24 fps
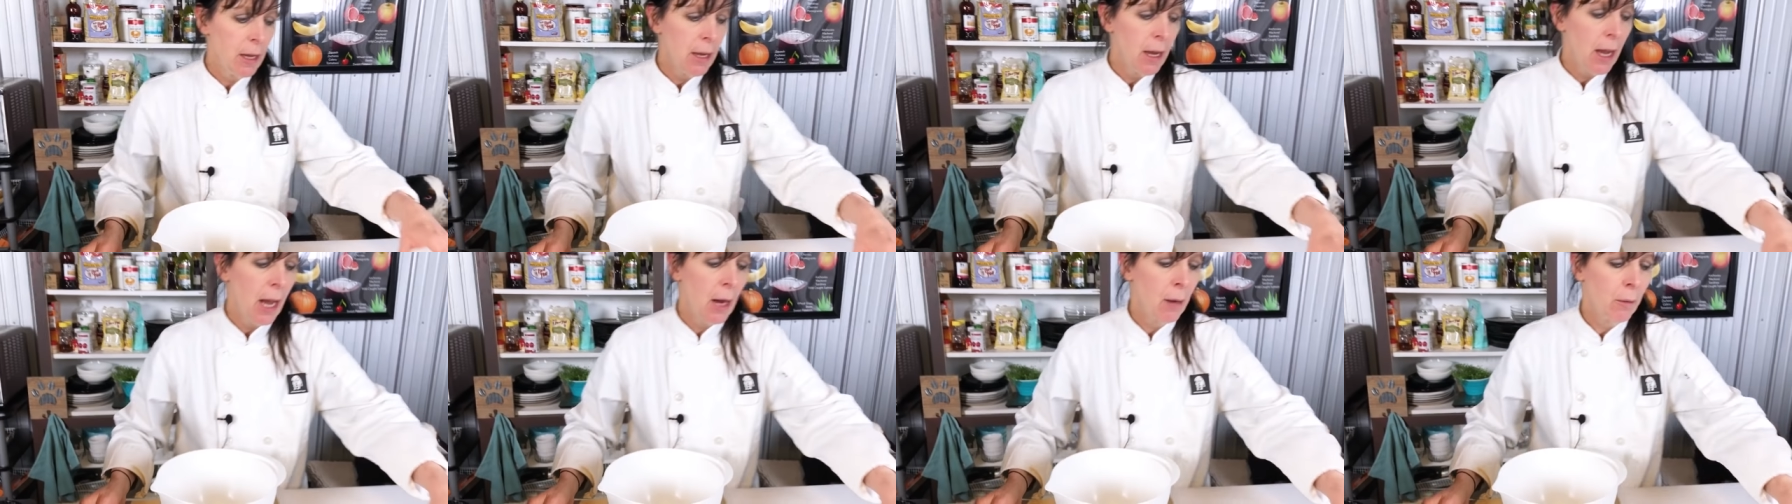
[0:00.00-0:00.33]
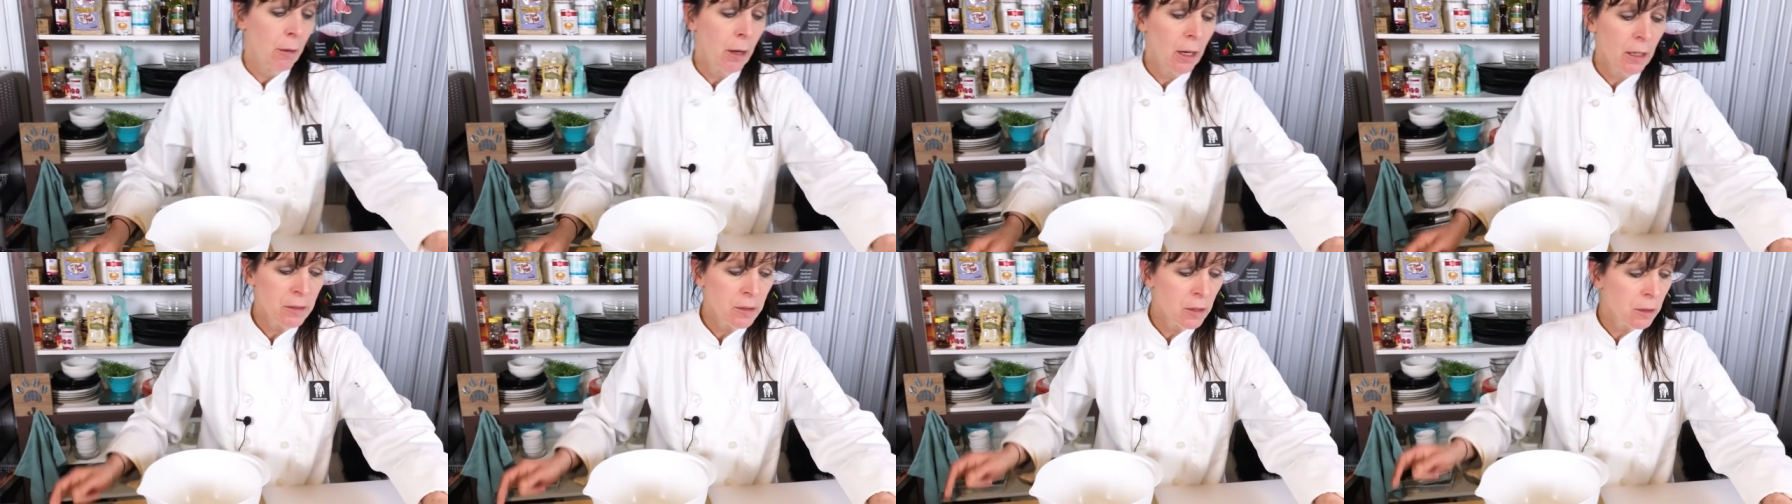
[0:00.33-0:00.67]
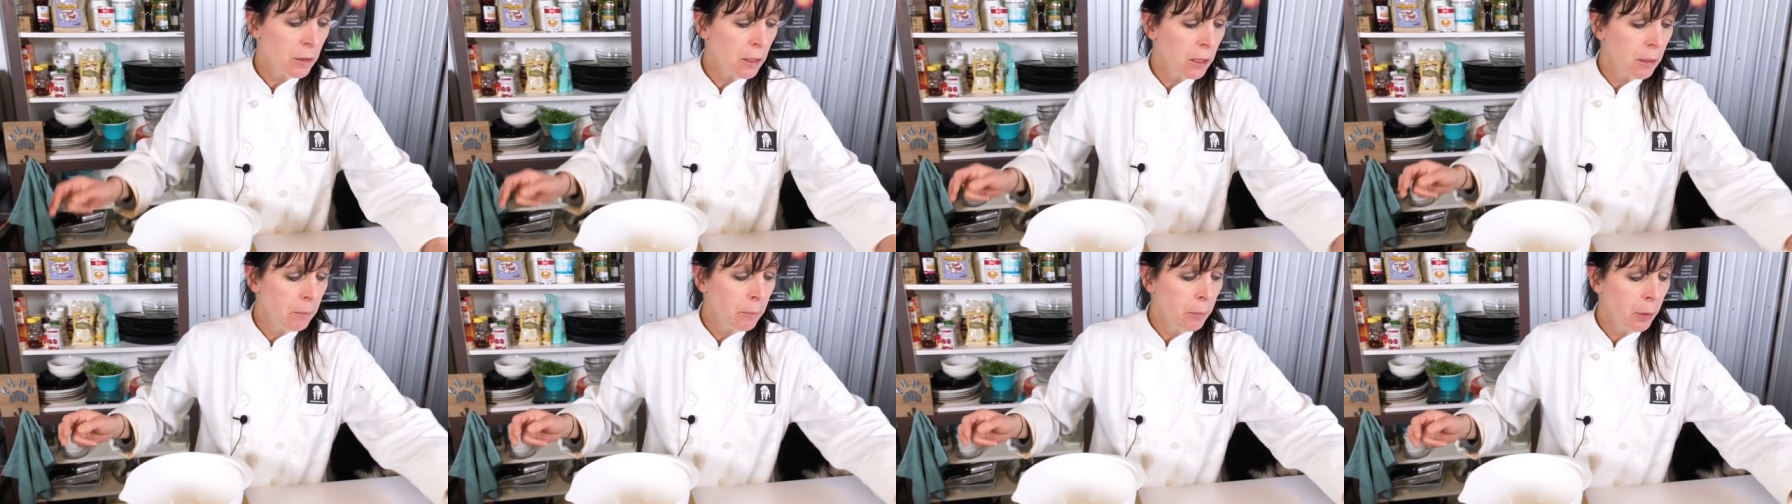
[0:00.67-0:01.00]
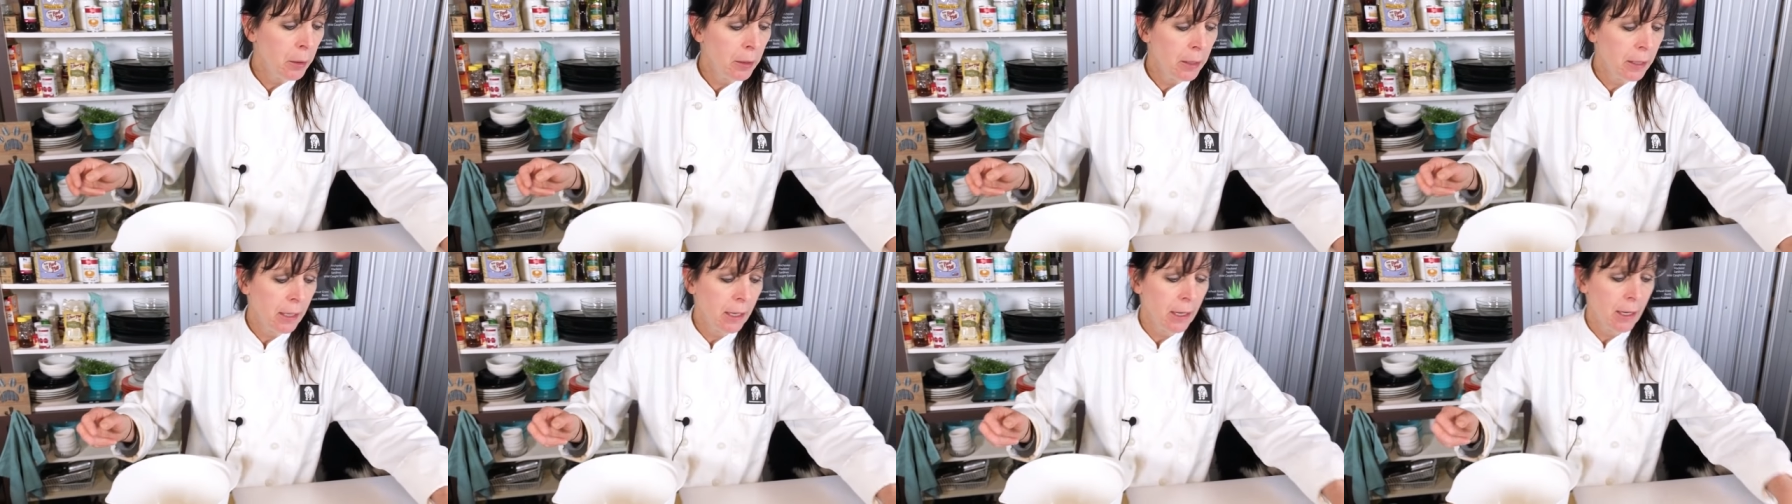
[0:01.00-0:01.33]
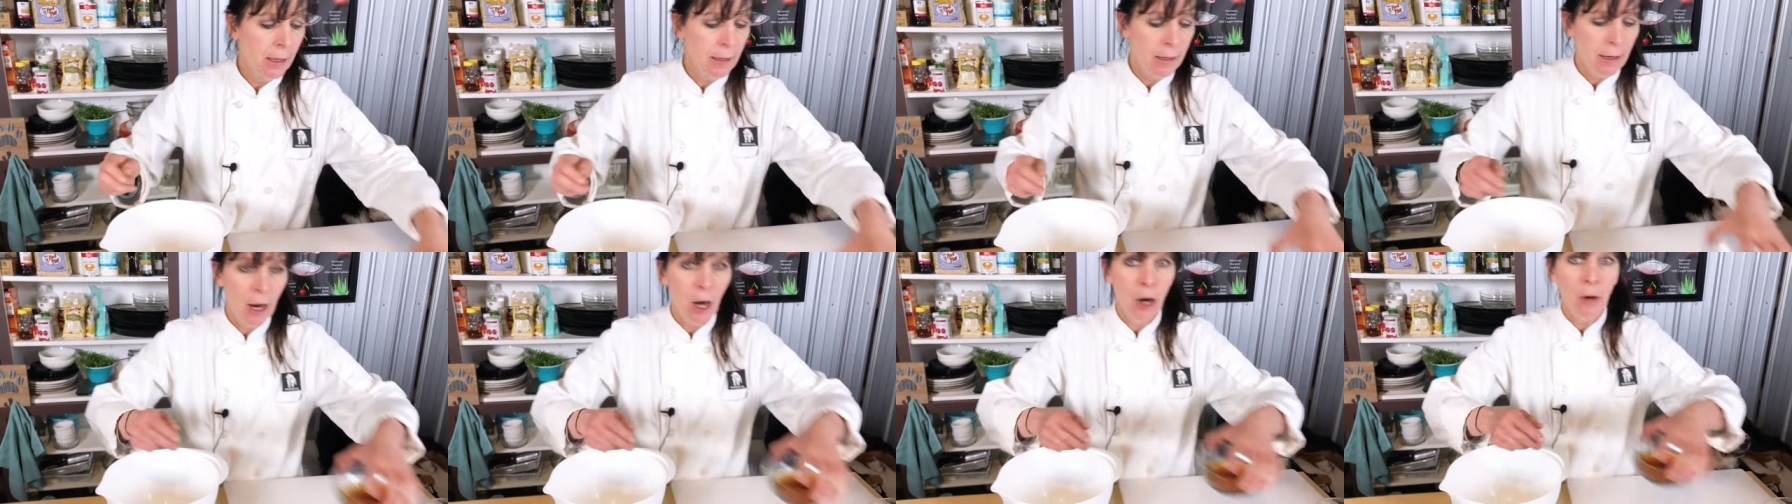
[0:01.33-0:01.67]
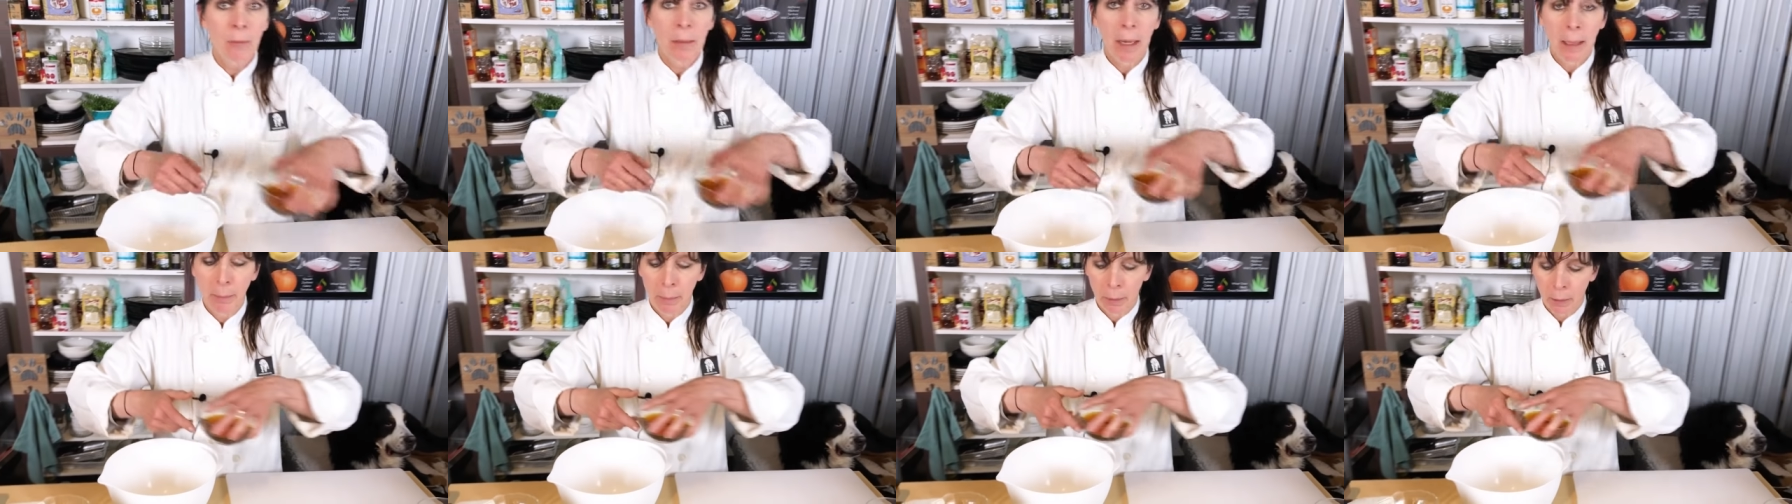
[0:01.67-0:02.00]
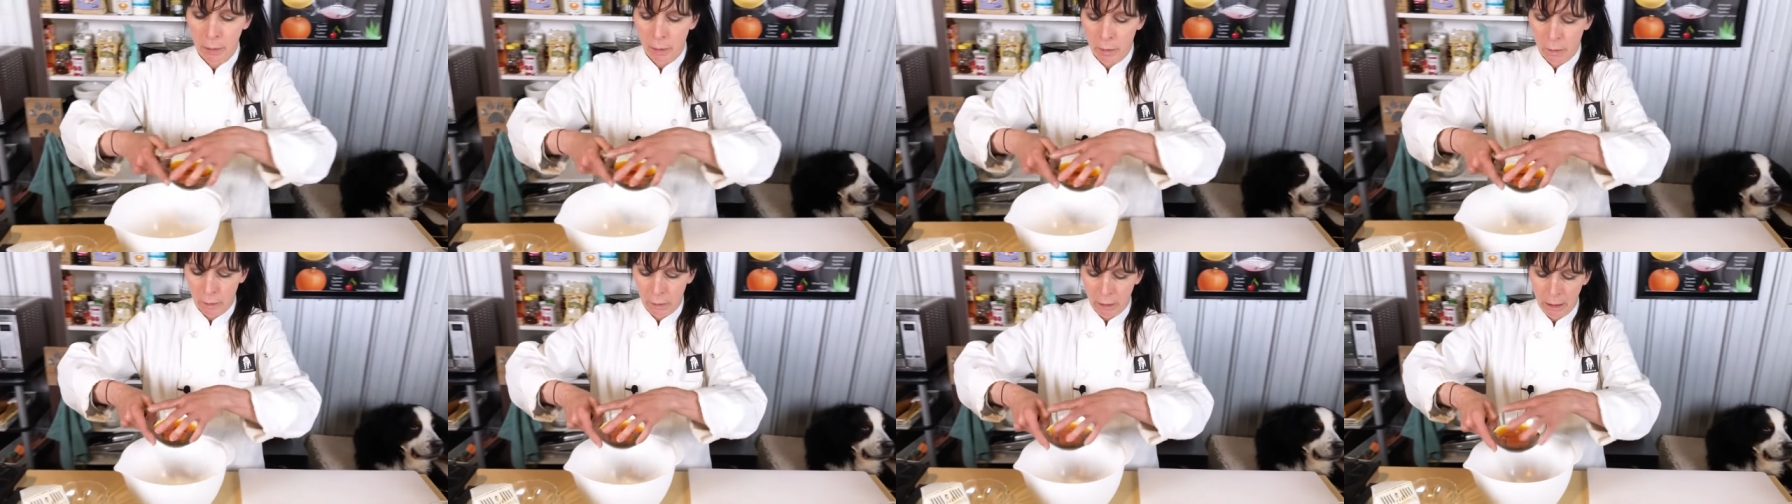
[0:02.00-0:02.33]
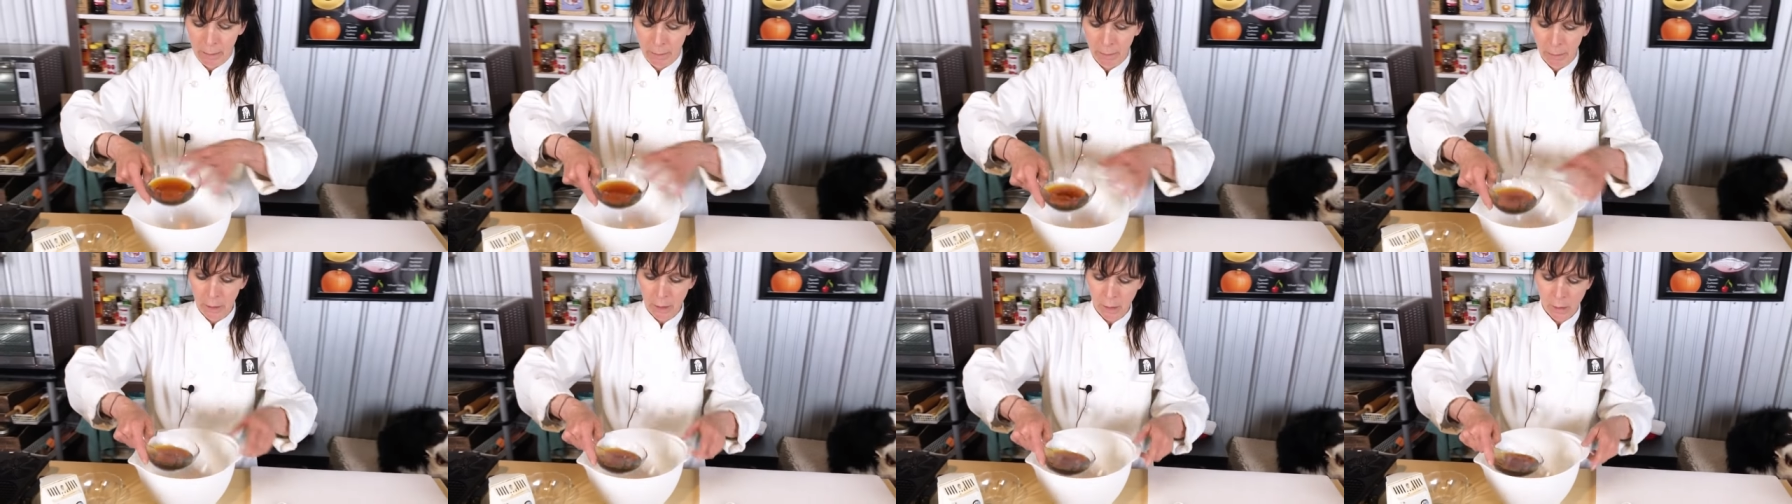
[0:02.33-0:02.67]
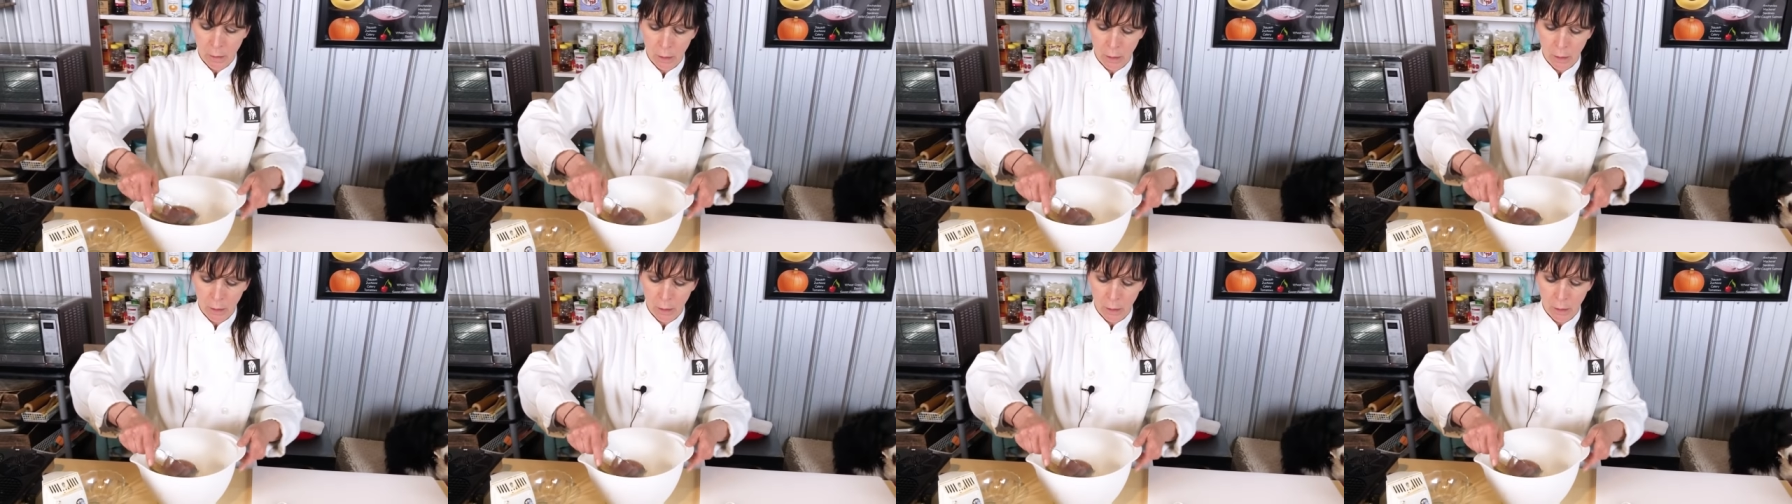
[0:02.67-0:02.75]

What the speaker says: And we're also going to put in our maple syrup.